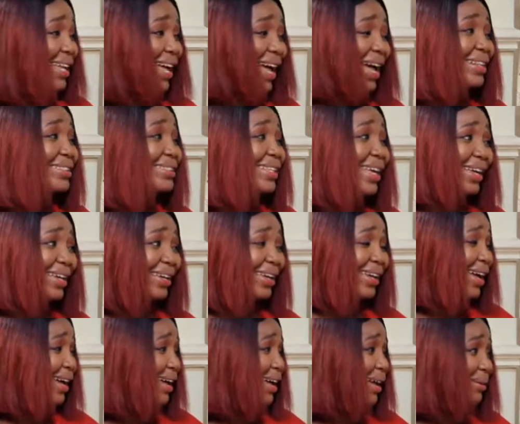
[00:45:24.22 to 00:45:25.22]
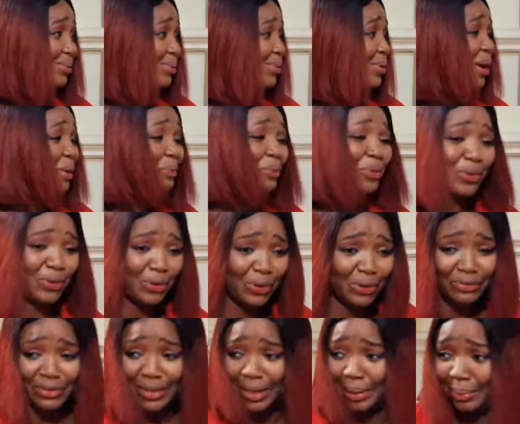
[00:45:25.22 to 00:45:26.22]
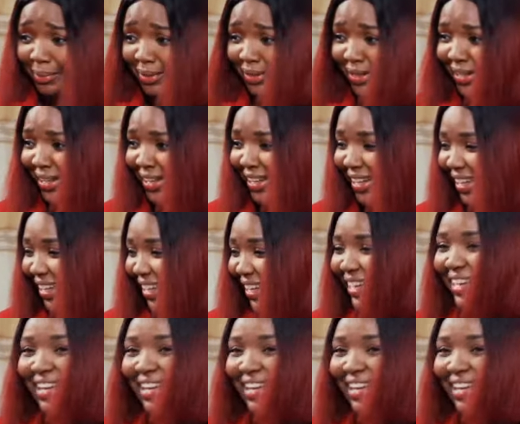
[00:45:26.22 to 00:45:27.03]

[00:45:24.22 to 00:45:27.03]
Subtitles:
I'm so happy you love them.